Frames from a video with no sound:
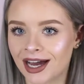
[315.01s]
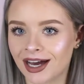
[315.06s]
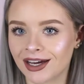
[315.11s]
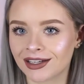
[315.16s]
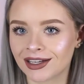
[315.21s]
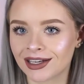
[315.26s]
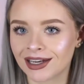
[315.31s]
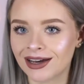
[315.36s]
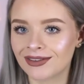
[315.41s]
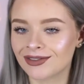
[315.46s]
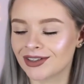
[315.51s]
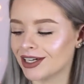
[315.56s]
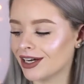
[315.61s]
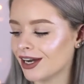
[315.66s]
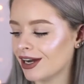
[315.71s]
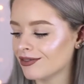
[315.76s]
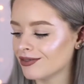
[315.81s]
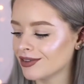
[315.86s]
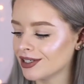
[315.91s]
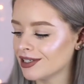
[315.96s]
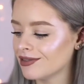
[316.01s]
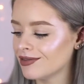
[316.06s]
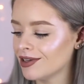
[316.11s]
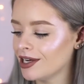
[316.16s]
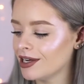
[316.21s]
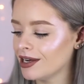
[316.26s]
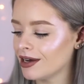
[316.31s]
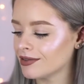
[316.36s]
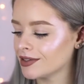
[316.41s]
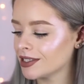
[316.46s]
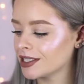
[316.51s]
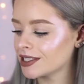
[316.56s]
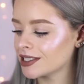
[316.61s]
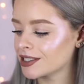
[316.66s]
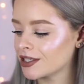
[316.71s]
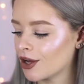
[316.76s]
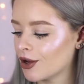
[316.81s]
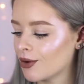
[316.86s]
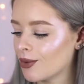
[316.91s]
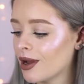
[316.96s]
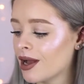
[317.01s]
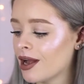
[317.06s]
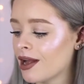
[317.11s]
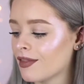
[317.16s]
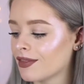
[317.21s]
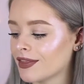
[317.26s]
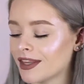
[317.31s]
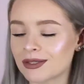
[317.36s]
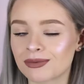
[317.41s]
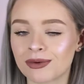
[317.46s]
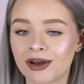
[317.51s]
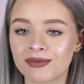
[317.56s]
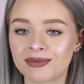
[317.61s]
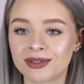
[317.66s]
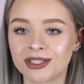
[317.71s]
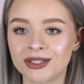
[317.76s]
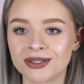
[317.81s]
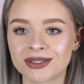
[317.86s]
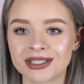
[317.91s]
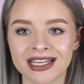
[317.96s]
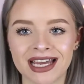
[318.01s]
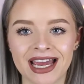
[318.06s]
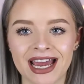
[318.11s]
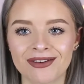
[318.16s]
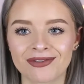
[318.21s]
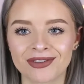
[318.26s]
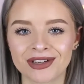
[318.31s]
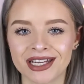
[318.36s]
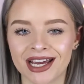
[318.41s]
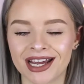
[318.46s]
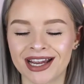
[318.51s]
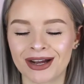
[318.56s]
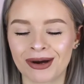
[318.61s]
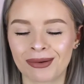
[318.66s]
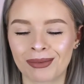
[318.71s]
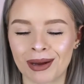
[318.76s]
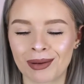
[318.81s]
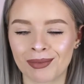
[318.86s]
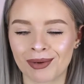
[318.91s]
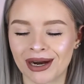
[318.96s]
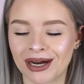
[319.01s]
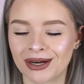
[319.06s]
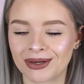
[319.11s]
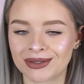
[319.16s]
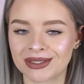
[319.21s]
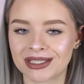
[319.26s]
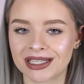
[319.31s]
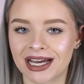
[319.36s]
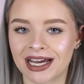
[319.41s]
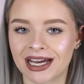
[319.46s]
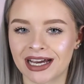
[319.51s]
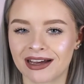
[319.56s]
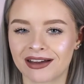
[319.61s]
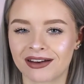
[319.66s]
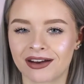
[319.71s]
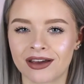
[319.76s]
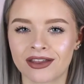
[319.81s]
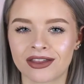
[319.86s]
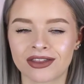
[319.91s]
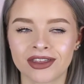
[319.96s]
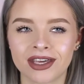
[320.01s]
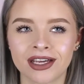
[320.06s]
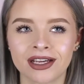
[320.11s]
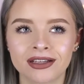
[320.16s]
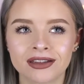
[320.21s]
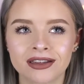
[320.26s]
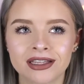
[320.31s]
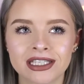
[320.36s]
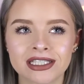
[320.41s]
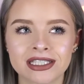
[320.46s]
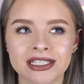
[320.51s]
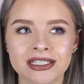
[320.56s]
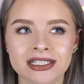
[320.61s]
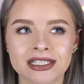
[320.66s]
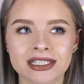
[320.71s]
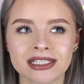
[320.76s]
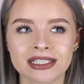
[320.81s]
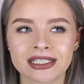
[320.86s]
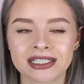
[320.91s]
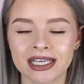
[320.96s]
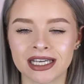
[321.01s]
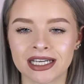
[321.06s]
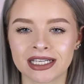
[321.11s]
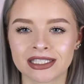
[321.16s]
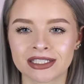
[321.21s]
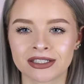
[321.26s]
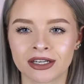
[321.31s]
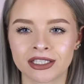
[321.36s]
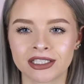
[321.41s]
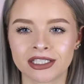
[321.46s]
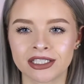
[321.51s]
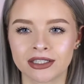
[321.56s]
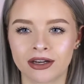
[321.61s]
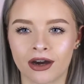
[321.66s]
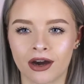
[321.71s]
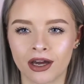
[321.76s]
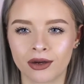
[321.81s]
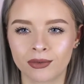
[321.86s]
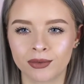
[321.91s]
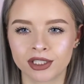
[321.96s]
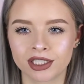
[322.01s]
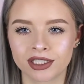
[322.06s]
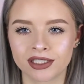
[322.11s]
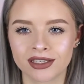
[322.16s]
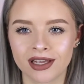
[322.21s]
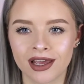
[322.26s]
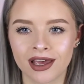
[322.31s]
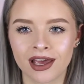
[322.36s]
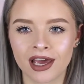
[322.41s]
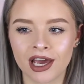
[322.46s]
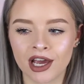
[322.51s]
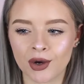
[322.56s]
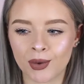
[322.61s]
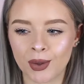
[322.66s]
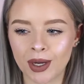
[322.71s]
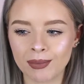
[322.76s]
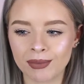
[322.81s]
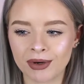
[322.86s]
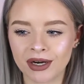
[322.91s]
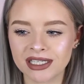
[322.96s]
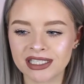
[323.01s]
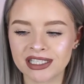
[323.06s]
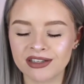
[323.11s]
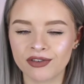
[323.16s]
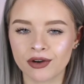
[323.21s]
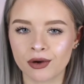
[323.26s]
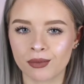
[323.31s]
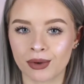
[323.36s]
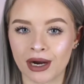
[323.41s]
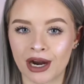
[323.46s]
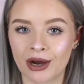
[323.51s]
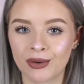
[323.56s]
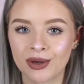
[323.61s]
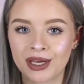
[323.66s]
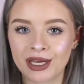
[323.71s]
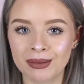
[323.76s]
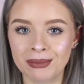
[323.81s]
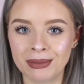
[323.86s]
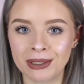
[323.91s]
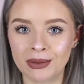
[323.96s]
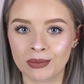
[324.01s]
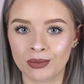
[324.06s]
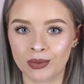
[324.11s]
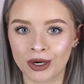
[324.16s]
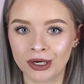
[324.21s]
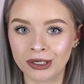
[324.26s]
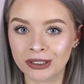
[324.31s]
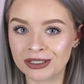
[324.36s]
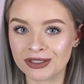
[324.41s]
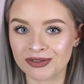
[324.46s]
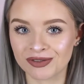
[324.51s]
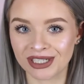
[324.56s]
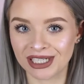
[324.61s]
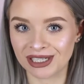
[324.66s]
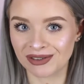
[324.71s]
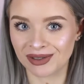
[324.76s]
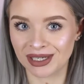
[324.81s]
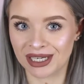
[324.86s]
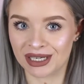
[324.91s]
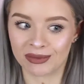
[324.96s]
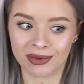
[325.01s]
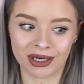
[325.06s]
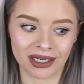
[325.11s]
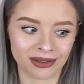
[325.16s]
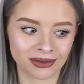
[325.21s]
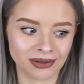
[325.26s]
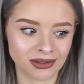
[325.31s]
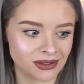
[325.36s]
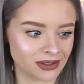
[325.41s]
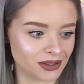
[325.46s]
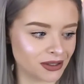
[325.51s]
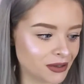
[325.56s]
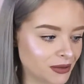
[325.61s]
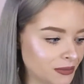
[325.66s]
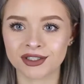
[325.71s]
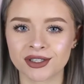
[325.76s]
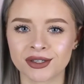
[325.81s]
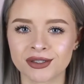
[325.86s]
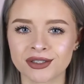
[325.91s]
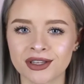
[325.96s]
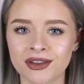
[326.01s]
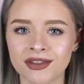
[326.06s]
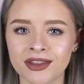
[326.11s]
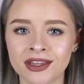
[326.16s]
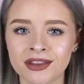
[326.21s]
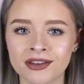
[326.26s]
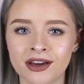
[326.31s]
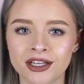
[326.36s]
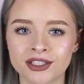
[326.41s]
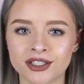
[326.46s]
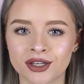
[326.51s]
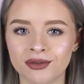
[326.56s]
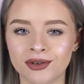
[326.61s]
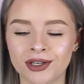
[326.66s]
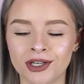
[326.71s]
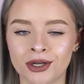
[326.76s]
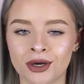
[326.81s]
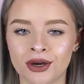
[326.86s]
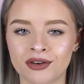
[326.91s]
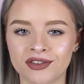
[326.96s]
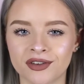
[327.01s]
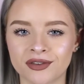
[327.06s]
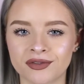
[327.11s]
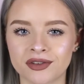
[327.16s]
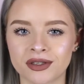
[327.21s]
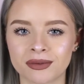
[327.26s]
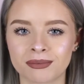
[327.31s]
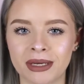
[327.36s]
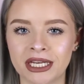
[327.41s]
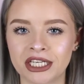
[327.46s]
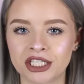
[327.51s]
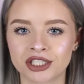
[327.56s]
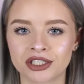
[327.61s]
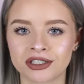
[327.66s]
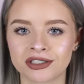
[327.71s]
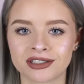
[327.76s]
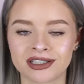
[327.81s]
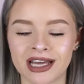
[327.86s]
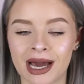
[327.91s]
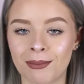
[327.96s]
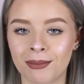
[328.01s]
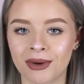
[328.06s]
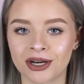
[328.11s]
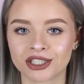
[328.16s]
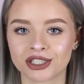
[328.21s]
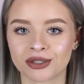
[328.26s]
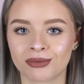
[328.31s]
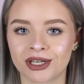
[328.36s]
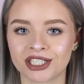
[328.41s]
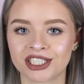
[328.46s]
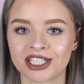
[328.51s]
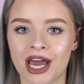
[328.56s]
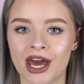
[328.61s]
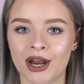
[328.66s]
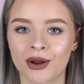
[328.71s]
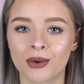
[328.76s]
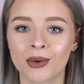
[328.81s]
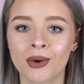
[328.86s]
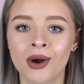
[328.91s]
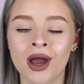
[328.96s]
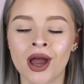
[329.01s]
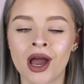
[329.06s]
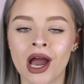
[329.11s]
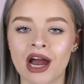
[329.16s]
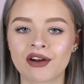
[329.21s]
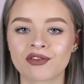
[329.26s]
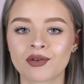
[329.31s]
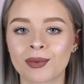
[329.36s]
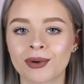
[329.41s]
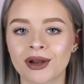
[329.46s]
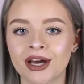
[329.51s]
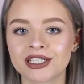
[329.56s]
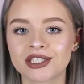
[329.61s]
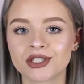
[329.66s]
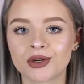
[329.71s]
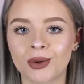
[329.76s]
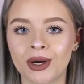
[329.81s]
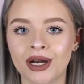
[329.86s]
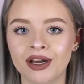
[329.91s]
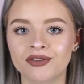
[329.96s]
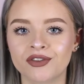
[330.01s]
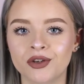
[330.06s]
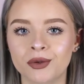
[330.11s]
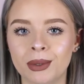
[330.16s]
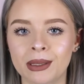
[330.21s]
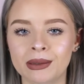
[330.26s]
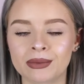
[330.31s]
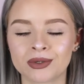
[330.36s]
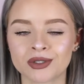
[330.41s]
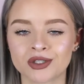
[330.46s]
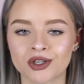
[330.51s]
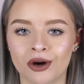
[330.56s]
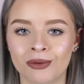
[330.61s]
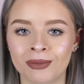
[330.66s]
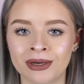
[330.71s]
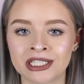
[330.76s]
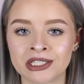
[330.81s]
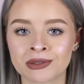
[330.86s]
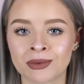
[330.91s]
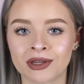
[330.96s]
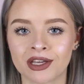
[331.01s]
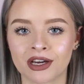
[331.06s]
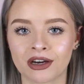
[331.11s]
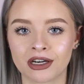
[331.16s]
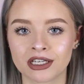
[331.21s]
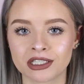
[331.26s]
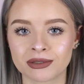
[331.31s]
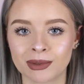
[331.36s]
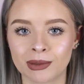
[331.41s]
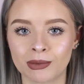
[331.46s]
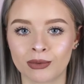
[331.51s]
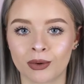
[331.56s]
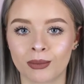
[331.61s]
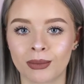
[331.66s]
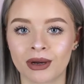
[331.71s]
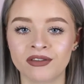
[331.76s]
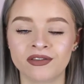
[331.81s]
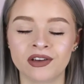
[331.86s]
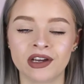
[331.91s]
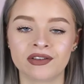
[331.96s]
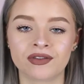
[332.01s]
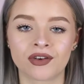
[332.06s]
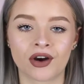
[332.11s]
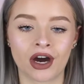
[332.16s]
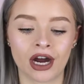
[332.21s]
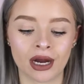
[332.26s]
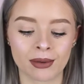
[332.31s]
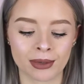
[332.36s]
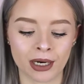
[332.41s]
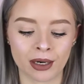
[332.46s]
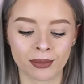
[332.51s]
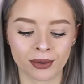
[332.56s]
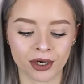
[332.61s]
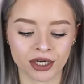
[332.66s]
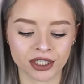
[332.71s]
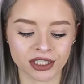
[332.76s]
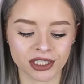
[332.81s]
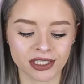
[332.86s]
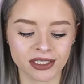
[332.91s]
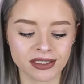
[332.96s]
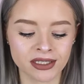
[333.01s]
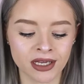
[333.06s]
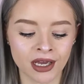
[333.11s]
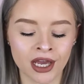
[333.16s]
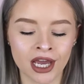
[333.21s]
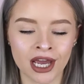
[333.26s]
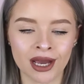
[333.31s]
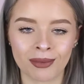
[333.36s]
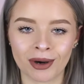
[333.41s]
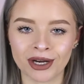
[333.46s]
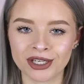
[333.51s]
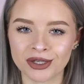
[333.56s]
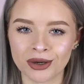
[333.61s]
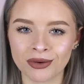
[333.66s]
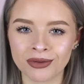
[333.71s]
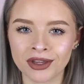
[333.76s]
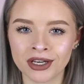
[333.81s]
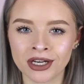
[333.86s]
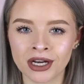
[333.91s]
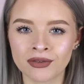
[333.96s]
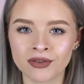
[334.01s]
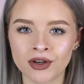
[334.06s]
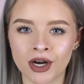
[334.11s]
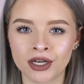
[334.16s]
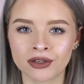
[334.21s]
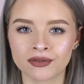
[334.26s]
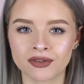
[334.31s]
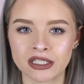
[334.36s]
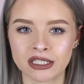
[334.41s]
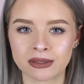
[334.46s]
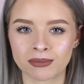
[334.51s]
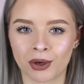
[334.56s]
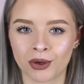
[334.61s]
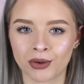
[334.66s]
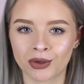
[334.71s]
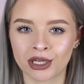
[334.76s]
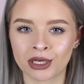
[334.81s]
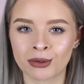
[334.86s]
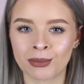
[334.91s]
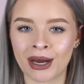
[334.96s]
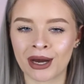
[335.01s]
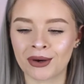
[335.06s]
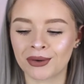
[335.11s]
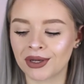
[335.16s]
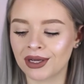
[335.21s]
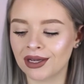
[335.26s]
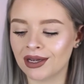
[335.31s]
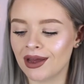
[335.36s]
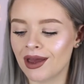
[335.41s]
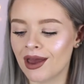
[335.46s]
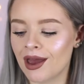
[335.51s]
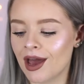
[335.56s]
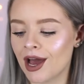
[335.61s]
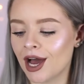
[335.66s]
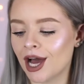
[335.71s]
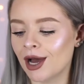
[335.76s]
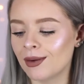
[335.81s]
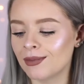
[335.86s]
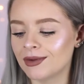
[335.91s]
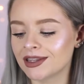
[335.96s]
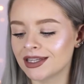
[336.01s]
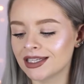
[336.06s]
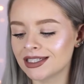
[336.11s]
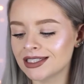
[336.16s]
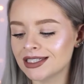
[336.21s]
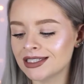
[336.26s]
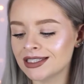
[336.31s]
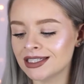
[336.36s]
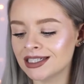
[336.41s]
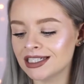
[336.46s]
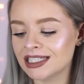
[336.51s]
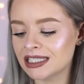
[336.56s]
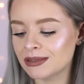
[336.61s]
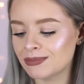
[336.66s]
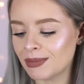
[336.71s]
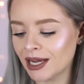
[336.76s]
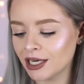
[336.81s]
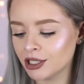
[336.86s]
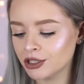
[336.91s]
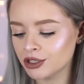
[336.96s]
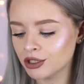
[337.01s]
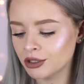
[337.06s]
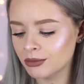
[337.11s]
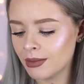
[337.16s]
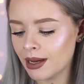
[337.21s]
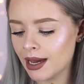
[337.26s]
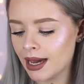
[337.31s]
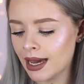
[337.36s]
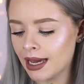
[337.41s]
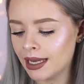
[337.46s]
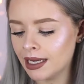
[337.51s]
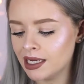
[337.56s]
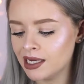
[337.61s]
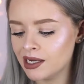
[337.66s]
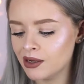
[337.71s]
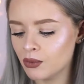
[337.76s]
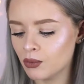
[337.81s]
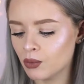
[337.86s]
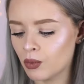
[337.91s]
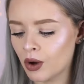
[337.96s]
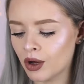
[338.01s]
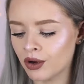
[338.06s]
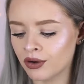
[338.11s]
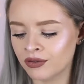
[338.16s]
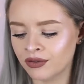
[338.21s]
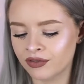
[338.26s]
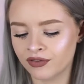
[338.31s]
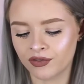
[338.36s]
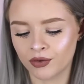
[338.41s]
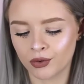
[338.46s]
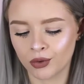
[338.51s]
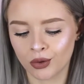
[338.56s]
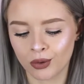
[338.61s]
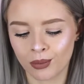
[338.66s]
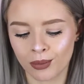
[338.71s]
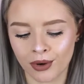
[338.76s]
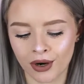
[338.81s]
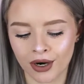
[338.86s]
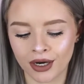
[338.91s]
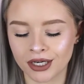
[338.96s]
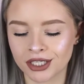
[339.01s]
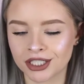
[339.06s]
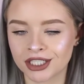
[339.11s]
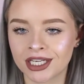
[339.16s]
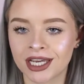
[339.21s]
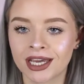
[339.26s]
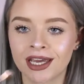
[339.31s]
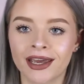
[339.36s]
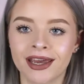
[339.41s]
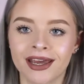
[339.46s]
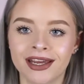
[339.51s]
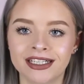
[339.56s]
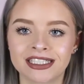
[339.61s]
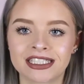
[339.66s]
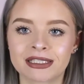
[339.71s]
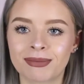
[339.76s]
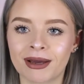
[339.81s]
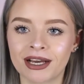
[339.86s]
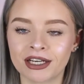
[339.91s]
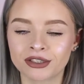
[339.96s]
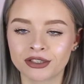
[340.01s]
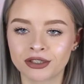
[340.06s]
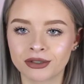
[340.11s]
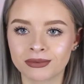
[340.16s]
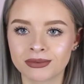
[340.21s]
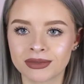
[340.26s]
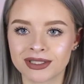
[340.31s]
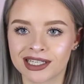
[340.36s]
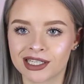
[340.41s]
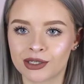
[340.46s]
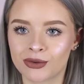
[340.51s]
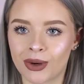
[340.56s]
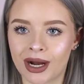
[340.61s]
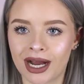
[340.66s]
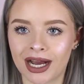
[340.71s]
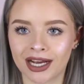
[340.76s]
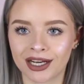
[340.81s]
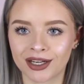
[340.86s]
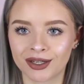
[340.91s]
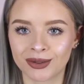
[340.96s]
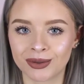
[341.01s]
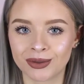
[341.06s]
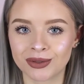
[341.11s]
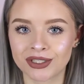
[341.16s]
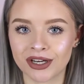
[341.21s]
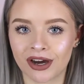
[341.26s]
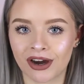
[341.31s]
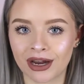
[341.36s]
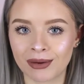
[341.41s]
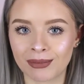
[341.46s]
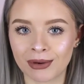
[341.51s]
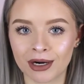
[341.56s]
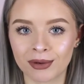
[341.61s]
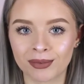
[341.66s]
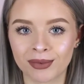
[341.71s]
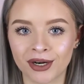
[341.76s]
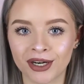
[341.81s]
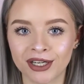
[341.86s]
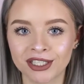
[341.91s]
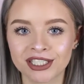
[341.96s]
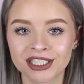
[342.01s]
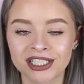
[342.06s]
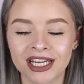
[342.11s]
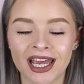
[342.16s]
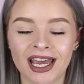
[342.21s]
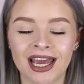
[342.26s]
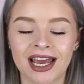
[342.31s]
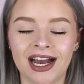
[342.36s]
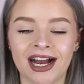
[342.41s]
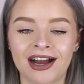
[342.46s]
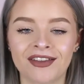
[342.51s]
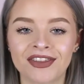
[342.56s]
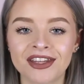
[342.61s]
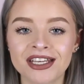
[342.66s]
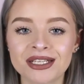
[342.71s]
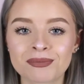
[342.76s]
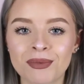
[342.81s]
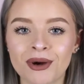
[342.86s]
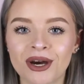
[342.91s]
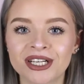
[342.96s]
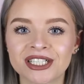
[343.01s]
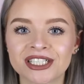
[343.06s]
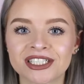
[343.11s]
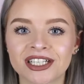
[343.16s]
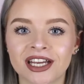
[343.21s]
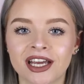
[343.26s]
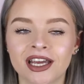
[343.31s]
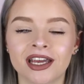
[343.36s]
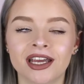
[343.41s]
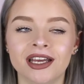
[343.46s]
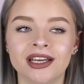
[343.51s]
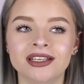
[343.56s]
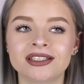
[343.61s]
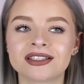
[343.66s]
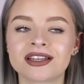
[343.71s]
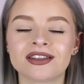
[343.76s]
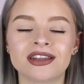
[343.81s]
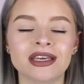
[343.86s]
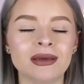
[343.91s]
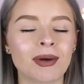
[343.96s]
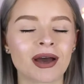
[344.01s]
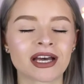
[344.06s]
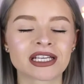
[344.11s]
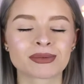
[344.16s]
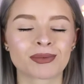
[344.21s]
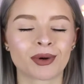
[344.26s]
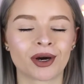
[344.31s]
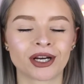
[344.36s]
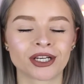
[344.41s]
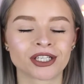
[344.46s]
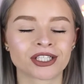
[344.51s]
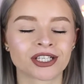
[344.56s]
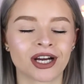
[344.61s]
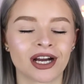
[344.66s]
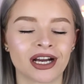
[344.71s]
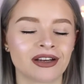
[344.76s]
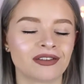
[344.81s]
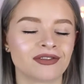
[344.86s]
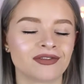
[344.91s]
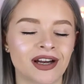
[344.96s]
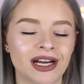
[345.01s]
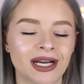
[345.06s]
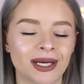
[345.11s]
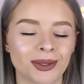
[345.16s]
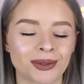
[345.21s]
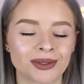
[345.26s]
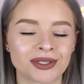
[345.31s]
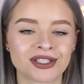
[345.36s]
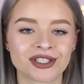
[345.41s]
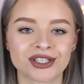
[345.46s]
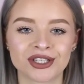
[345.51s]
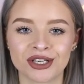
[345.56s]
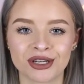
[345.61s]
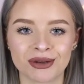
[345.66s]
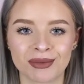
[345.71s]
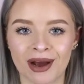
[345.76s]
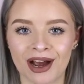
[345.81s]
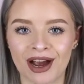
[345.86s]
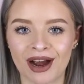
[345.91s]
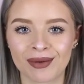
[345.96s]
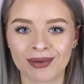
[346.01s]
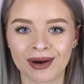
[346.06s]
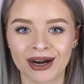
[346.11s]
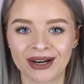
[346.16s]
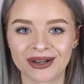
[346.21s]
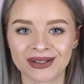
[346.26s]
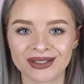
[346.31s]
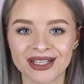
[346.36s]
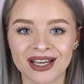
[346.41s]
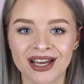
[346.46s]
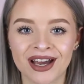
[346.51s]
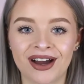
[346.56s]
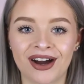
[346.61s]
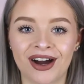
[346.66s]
And I love it. I really, really love it. So that's what I've been using every day on my brows. And I think this is $6.99, which is quite pricey for a brow kit, but it works really, really well. So, so something that I don't really know if I've mentioned that much on my channel, I've replied to quite a few people's comments when they asked me what my favourite eyebrow brush is, but I don't think I've kind of spoken about it. Um, this is the Spectrum A14 brush. It's Spectrum's little angled eyebrow brush, and this brush is the best brush I have found to do my eyebrows.